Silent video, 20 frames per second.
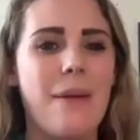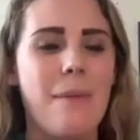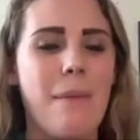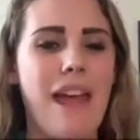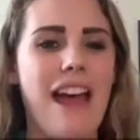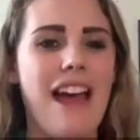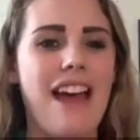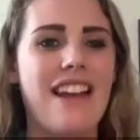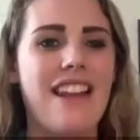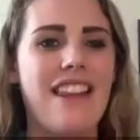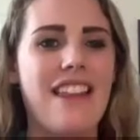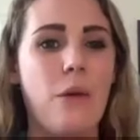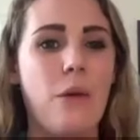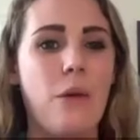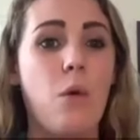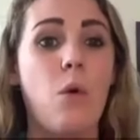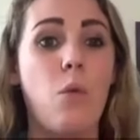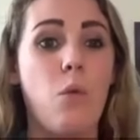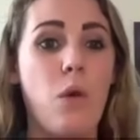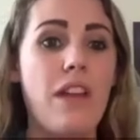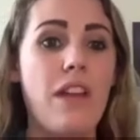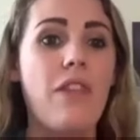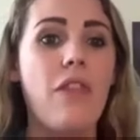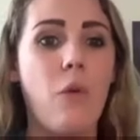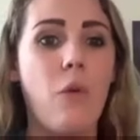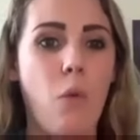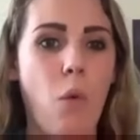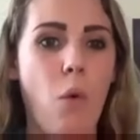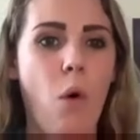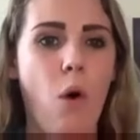man that will win
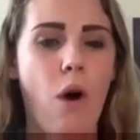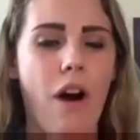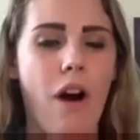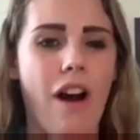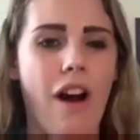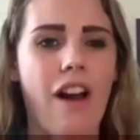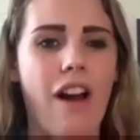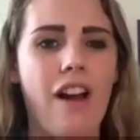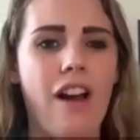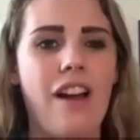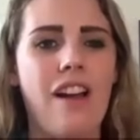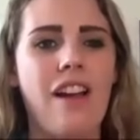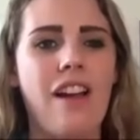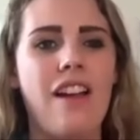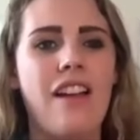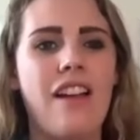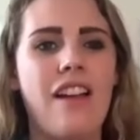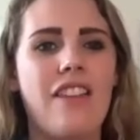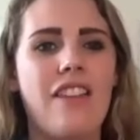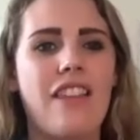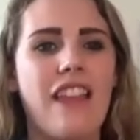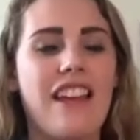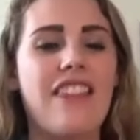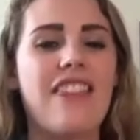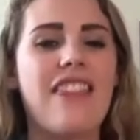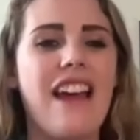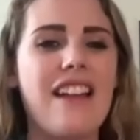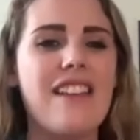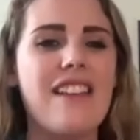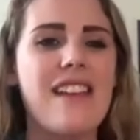the war.
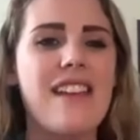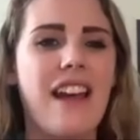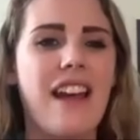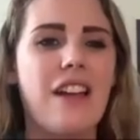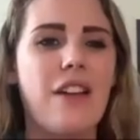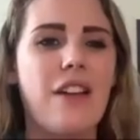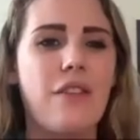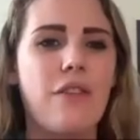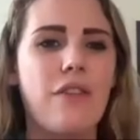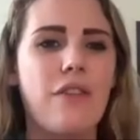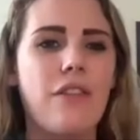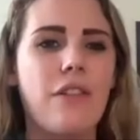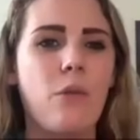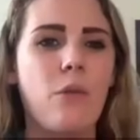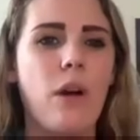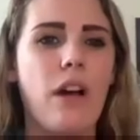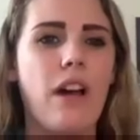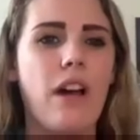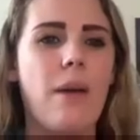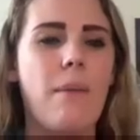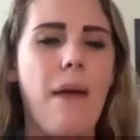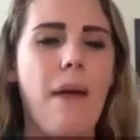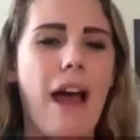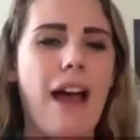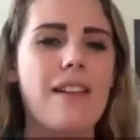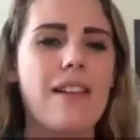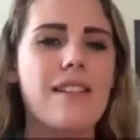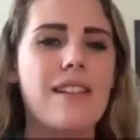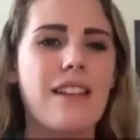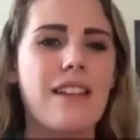Like that's kind of what a
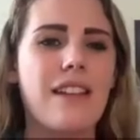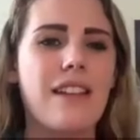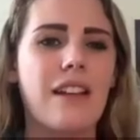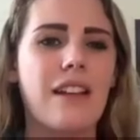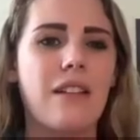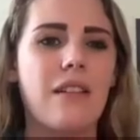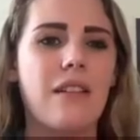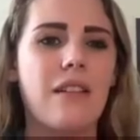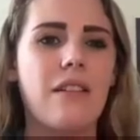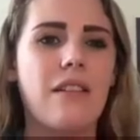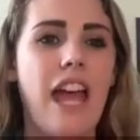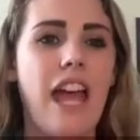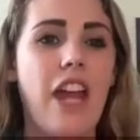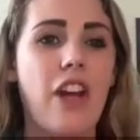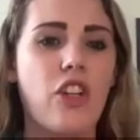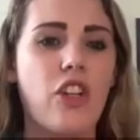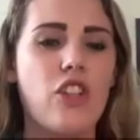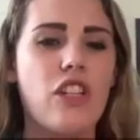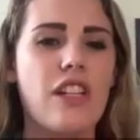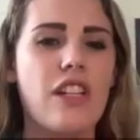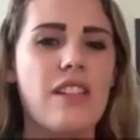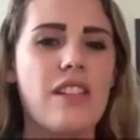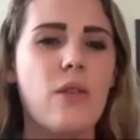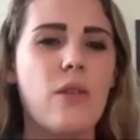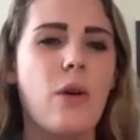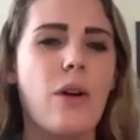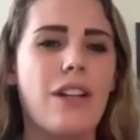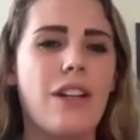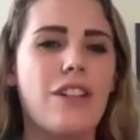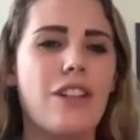masculine energy is
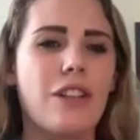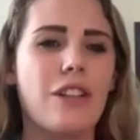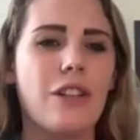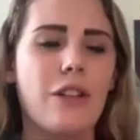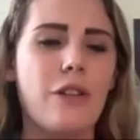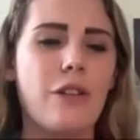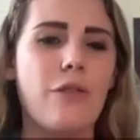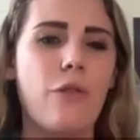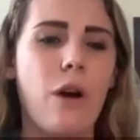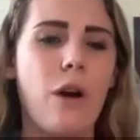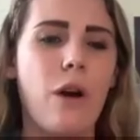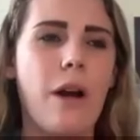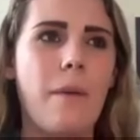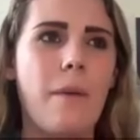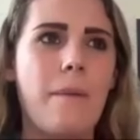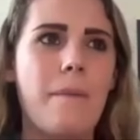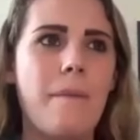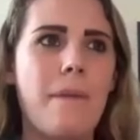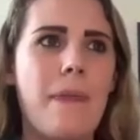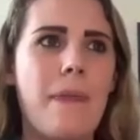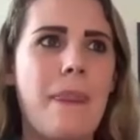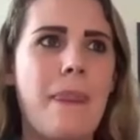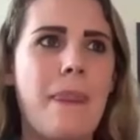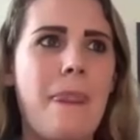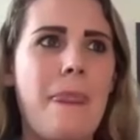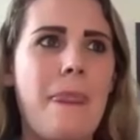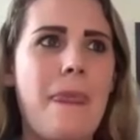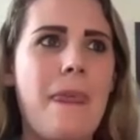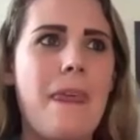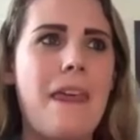going to look for.
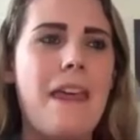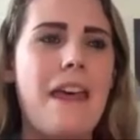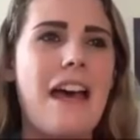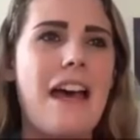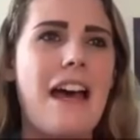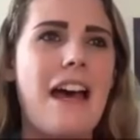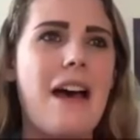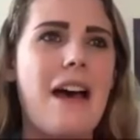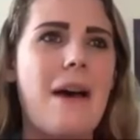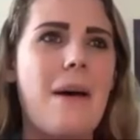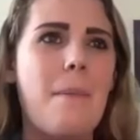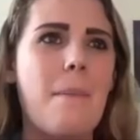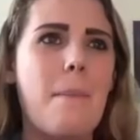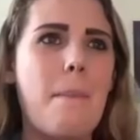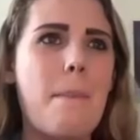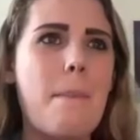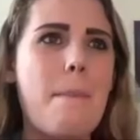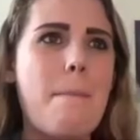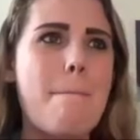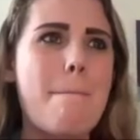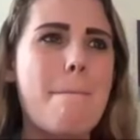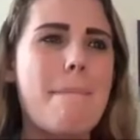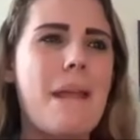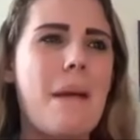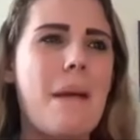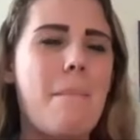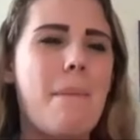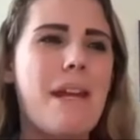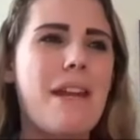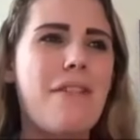Um
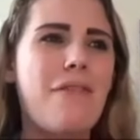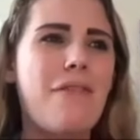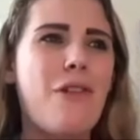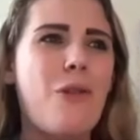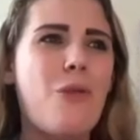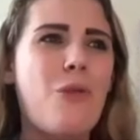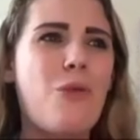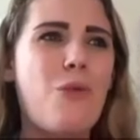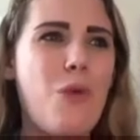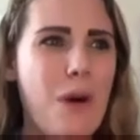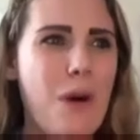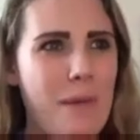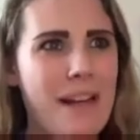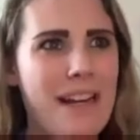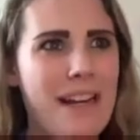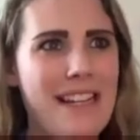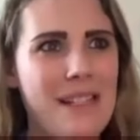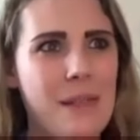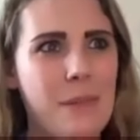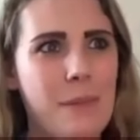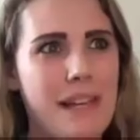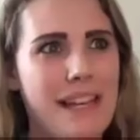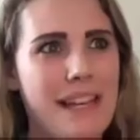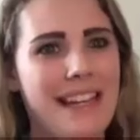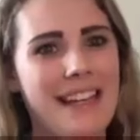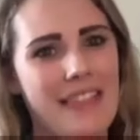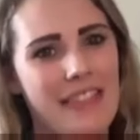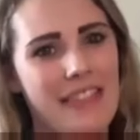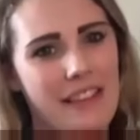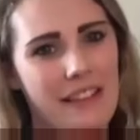but if a woman is
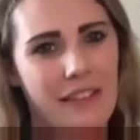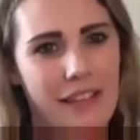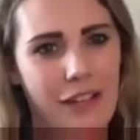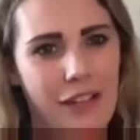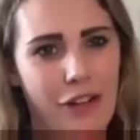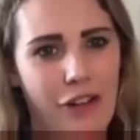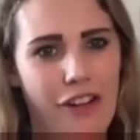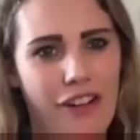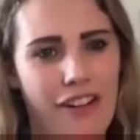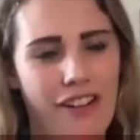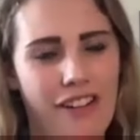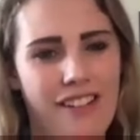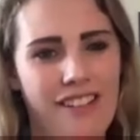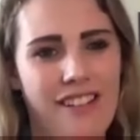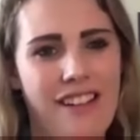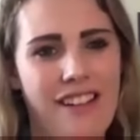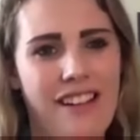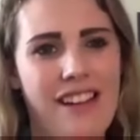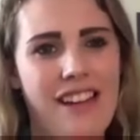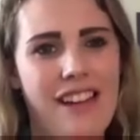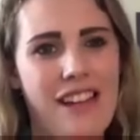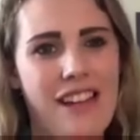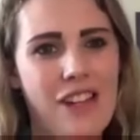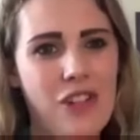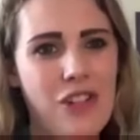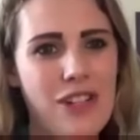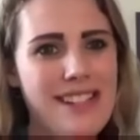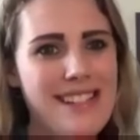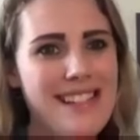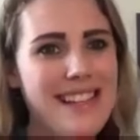picking the leader,
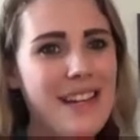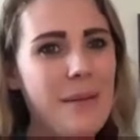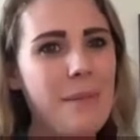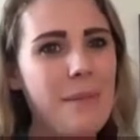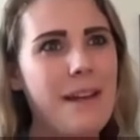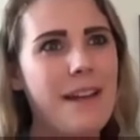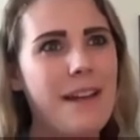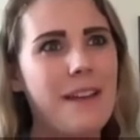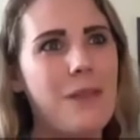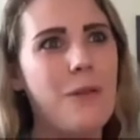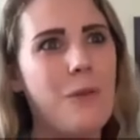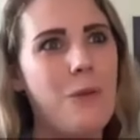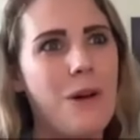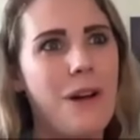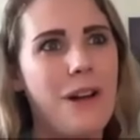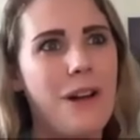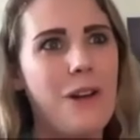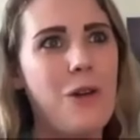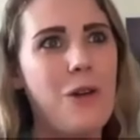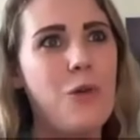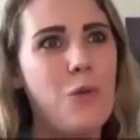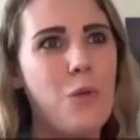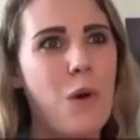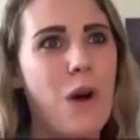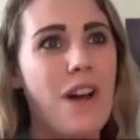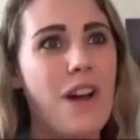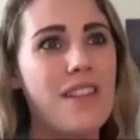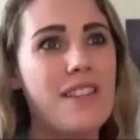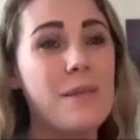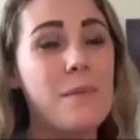she's going to pick the one who
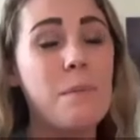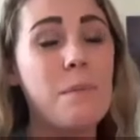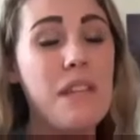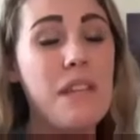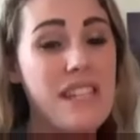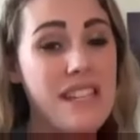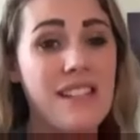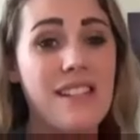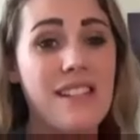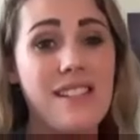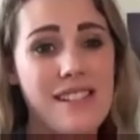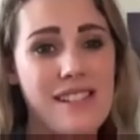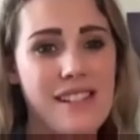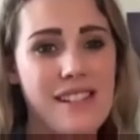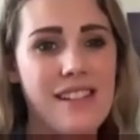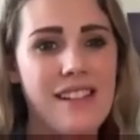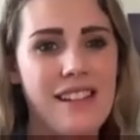wants peace.